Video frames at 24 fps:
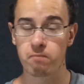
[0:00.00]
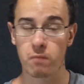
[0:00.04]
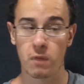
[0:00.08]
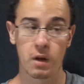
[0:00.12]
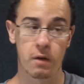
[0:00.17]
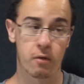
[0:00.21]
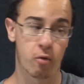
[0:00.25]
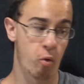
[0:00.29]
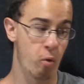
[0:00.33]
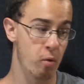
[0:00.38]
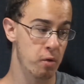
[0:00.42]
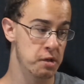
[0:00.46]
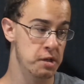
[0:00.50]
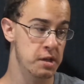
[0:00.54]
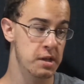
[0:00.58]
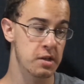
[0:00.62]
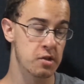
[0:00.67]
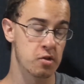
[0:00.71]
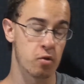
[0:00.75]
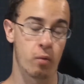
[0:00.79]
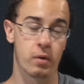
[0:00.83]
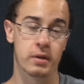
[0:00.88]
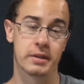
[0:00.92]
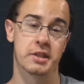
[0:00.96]
Of course, he's
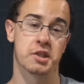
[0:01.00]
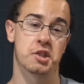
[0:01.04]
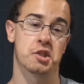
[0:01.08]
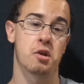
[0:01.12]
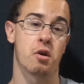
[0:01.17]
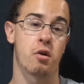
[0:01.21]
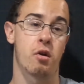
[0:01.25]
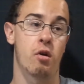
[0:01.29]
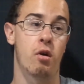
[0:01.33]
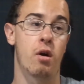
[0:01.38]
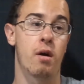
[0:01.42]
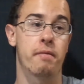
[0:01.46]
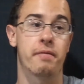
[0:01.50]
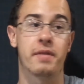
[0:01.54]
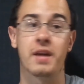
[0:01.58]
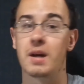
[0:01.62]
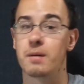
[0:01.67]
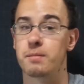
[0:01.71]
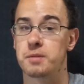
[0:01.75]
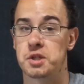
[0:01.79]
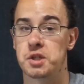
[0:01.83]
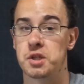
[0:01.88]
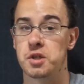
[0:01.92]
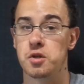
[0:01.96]
the one that started off the
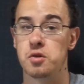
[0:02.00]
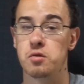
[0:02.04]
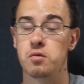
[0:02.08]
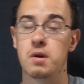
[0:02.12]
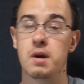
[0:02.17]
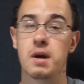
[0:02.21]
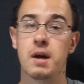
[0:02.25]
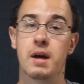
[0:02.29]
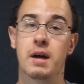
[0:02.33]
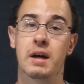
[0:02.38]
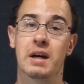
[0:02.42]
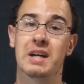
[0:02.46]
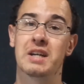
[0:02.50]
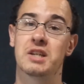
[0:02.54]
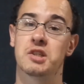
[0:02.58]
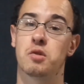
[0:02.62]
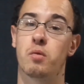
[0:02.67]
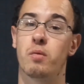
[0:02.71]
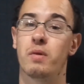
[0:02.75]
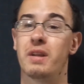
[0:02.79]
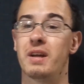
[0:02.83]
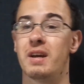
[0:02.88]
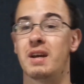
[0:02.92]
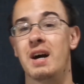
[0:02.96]
MCU. He's the
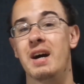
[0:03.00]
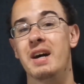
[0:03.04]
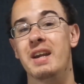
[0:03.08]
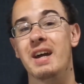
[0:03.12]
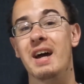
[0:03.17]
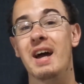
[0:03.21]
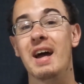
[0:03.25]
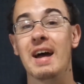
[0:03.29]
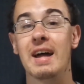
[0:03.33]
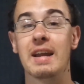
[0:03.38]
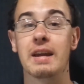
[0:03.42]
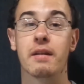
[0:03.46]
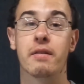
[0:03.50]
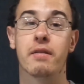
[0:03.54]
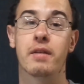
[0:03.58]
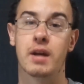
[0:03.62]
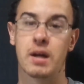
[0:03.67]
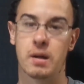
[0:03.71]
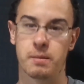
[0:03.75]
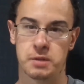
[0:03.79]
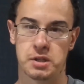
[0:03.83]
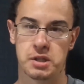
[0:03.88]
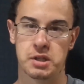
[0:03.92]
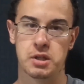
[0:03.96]
one that kind of ended the
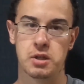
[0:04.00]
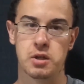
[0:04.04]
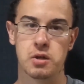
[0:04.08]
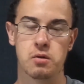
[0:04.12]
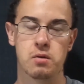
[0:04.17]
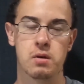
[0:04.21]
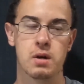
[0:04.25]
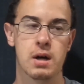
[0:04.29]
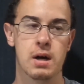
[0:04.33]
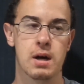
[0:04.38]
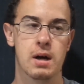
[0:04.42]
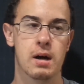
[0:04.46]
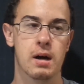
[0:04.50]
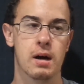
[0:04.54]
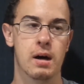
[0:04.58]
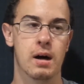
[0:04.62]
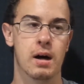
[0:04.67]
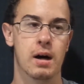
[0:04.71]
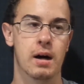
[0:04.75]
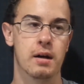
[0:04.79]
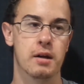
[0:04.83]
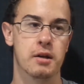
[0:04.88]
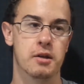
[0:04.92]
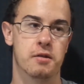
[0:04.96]
MCU
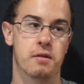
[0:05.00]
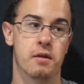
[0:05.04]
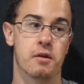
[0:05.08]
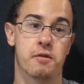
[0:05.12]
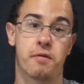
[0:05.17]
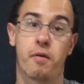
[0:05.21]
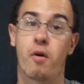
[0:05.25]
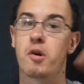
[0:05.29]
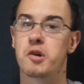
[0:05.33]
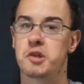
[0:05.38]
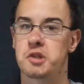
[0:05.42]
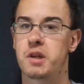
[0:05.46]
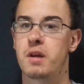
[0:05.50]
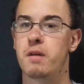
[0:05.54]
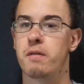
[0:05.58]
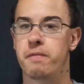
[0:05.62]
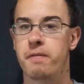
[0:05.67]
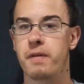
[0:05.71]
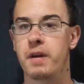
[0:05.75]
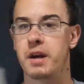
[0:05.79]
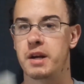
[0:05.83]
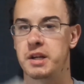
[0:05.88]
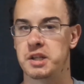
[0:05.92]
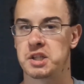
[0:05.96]
uh, as, as, far as the
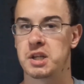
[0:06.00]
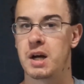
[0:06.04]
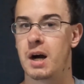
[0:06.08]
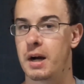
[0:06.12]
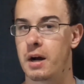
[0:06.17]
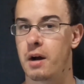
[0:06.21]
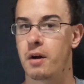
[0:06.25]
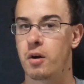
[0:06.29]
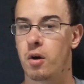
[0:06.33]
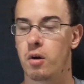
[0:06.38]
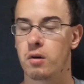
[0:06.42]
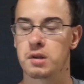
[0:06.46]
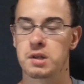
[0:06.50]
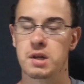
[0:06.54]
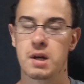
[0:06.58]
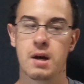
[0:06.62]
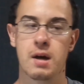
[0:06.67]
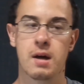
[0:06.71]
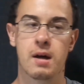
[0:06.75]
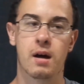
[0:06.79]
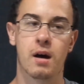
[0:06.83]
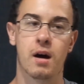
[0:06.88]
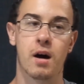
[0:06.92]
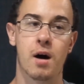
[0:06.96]
Infinity Saga goes.
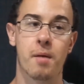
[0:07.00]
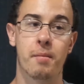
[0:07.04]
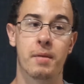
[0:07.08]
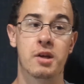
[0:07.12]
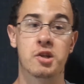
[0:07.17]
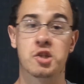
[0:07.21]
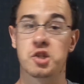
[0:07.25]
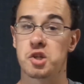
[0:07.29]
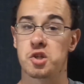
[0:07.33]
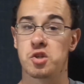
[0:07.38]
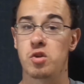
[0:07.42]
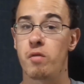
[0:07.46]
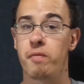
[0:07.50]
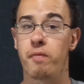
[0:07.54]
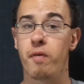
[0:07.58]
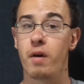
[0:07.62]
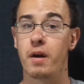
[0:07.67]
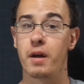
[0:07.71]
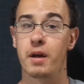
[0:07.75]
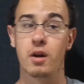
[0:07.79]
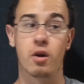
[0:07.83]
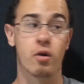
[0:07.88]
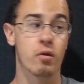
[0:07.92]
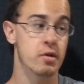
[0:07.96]
Um, he's just so
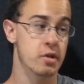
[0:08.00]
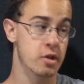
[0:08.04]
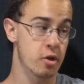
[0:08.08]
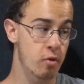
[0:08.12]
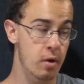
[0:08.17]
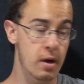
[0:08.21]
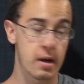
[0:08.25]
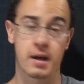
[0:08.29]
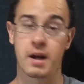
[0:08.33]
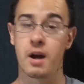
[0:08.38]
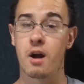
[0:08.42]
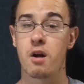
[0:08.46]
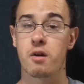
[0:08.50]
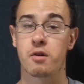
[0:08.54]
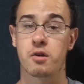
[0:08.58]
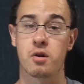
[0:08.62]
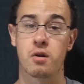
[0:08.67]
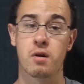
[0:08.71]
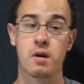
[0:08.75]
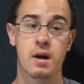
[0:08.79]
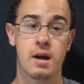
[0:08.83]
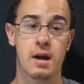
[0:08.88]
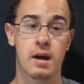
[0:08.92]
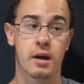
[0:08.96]
funny. You know, he's a great
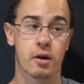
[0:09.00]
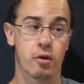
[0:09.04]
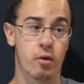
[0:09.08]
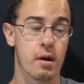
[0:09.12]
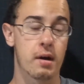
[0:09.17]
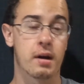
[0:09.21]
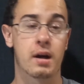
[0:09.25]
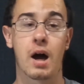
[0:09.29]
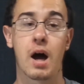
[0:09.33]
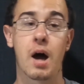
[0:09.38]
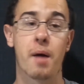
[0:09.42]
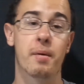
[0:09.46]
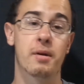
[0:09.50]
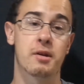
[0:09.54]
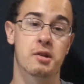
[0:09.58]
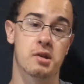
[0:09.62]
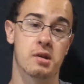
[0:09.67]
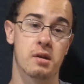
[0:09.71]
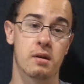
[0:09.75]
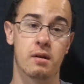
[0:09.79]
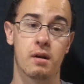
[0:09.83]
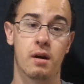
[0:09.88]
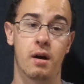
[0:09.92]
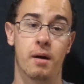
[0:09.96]
character, great comics,
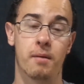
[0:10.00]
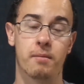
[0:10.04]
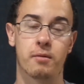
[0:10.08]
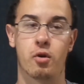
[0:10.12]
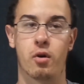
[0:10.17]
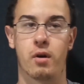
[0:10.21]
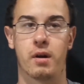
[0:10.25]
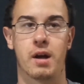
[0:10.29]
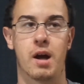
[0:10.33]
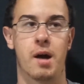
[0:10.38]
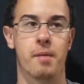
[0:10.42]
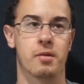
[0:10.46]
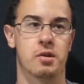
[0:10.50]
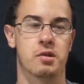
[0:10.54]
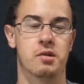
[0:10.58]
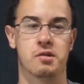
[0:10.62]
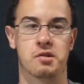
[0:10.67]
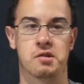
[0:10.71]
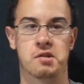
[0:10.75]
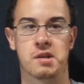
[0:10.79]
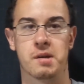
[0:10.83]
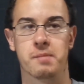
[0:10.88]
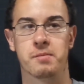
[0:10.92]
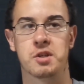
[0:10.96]
uh, great comics.
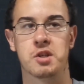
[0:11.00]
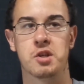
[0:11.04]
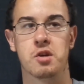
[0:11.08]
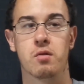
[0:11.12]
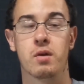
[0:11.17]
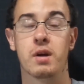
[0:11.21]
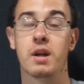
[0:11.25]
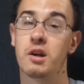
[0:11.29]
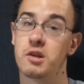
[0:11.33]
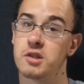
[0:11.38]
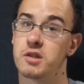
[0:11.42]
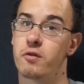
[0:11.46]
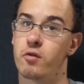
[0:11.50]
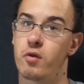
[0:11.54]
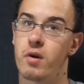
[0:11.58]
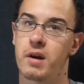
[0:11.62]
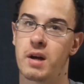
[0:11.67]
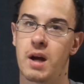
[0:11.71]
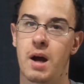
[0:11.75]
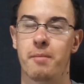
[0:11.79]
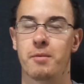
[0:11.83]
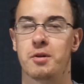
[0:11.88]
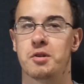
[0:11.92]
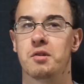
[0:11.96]
This is MCU. He does a great
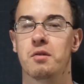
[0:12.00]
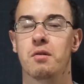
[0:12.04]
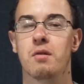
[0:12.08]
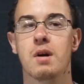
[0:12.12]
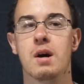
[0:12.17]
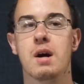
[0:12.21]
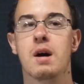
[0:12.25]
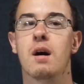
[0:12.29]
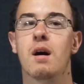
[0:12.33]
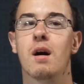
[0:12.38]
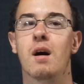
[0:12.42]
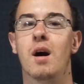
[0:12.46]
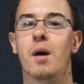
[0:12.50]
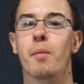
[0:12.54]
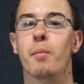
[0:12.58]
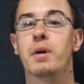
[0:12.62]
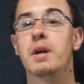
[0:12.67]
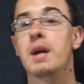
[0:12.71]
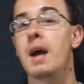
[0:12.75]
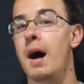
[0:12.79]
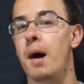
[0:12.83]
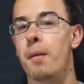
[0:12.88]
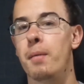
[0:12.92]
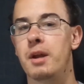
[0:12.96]
comics, though. Um, but
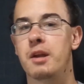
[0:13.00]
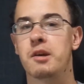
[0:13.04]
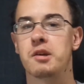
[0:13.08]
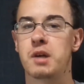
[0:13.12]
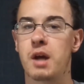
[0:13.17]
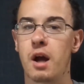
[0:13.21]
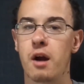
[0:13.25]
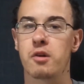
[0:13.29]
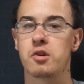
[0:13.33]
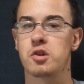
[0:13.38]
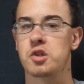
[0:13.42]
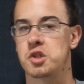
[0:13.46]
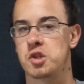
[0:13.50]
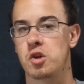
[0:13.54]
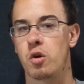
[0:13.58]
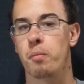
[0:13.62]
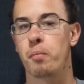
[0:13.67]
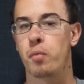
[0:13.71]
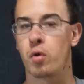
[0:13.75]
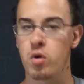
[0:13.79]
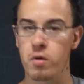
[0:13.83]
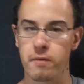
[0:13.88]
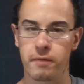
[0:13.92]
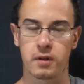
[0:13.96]
yeah, I mean, his character is so
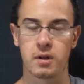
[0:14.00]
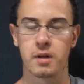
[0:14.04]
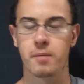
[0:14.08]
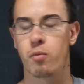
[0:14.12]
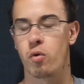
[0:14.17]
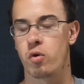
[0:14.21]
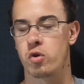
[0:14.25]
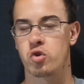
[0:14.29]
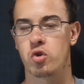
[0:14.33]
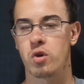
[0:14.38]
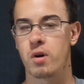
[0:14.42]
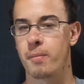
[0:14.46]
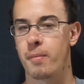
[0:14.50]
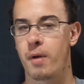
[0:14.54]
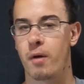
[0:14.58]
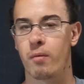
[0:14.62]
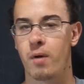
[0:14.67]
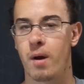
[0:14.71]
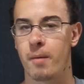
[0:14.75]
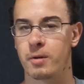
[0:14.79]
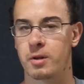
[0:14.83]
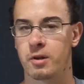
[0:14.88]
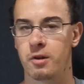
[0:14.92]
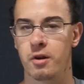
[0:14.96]
perfectly portrayed by
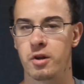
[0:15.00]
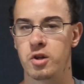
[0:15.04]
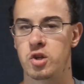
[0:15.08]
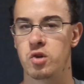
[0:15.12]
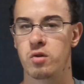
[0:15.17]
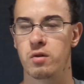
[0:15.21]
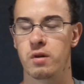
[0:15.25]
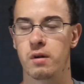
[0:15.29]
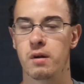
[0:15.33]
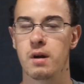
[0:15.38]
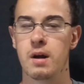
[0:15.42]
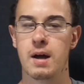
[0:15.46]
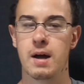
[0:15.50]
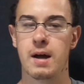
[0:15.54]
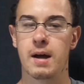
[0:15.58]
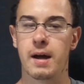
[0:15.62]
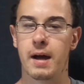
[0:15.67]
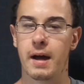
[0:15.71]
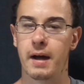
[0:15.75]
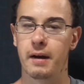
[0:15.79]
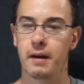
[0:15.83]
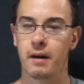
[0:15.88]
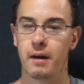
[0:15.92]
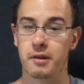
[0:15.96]
Robert Downey Jr.,
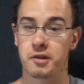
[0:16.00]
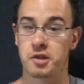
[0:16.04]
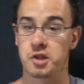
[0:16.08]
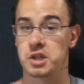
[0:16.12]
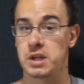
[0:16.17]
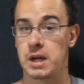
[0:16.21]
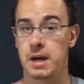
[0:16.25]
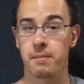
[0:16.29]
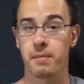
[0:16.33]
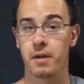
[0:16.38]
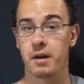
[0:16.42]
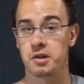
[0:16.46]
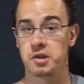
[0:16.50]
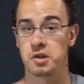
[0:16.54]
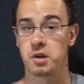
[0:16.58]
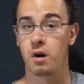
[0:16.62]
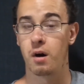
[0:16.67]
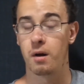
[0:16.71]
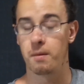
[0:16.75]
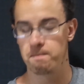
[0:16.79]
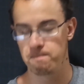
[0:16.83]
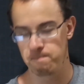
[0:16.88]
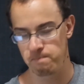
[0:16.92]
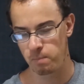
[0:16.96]
and uh, it's a shame that he's
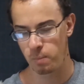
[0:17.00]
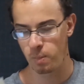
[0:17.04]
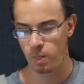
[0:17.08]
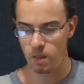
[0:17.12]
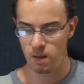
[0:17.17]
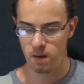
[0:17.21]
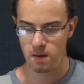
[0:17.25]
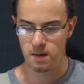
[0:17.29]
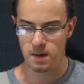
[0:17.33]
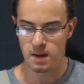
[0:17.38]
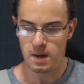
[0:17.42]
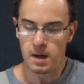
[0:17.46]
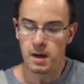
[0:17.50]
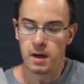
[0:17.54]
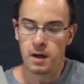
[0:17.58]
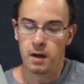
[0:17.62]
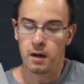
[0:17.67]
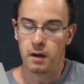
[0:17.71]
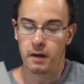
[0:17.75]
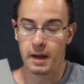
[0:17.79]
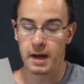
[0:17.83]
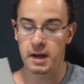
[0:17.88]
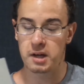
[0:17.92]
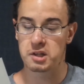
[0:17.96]
gone.
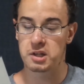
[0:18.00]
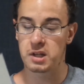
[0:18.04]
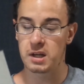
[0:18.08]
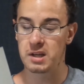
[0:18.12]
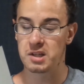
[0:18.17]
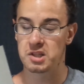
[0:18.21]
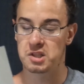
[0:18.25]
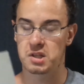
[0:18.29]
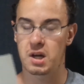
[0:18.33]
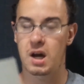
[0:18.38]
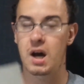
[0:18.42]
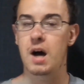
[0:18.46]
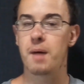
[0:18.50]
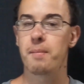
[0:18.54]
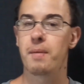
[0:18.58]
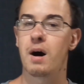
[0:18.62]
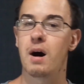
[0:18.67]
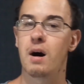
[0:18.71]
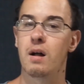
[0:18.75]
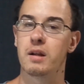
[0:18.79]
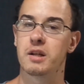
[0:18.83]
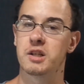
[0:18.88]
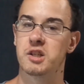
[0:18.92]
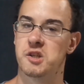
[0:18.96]
Next is Tom
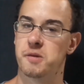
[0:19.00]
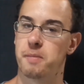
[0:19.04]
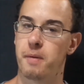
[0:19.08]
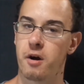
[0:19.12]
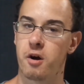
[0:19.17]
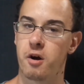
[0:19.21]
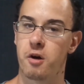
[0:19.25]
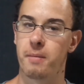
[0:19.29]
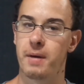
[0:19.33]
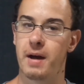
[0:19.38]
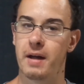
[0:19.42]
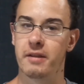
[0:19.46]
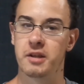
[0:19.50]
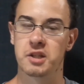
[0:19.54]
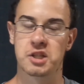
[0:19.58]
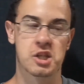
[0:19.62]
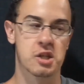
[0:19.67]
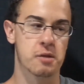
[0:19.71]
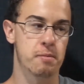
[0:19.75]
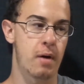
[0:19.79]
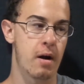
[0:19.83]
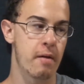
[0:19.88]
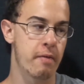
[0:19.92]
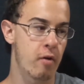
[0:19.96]
Holland's Spider-Man. This is
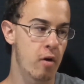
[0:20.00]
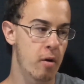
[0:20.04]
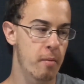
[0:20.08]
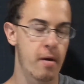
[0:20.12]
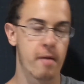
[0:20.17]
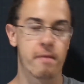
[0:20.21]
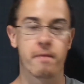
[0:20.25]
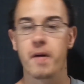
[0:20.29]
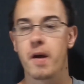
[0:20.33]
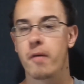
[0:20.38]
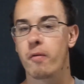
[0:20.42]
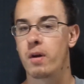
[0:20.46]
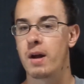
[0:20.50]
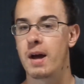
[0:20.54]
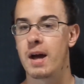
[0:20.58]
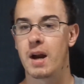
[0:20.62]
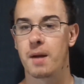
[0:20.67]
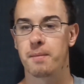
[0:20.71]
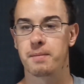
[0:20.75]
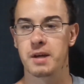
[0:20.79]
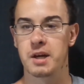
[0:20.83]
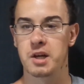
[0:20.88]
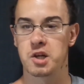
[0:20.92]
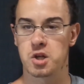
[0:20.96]
by far my favorite
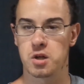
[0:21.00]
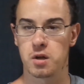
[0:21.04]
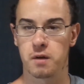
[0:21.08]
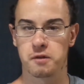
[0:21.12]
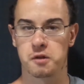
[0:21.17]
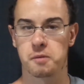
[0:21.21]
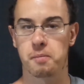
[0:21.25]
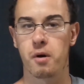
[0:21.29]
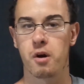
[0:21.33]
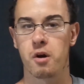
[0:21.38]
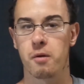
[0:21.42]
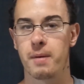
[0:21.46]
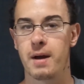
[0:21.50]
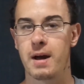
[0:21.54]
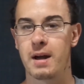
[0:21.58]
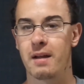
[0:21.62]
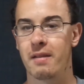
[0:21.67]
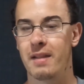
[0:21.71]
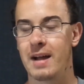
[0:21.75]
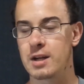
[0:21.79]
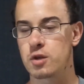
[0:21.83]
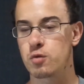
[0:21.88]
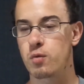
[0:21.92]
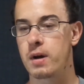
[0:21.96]
adaptation of Spider-Man, and
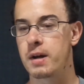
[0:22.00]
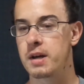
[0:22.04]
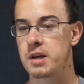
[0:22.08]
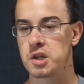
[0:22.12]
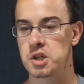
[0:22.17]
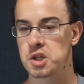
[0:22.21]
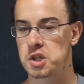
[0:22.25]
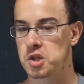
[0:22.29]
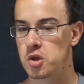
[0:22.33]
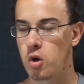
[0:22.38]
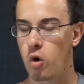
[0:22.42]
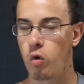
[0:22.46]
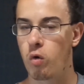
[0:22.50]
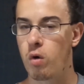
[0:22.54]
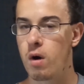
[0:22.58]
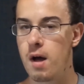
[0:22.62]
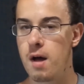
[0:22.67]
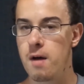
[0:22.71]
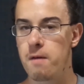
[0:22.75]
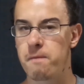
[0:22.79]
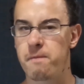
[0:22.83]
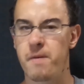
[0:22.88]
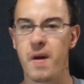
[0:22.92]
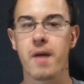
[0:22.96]
that's why he's so
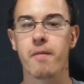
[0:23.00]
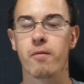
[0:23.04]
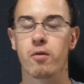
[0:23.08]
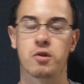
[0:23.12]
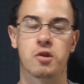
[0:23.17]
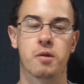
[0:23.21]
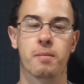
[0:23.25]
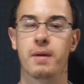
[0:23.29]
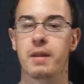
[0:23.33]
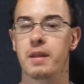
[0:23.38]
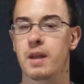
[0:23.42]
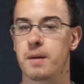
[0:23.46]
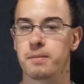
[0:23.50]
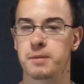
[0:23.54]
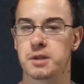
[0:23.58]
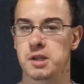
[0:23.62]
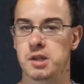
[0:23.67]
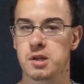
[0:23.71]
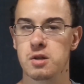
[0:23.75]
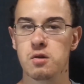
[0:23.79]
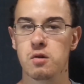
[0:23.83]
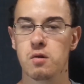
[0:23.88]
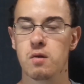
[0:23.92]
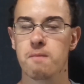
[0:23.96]
favored to me in the
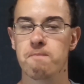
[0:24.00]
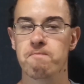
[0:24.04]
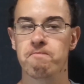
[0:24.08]
MCU.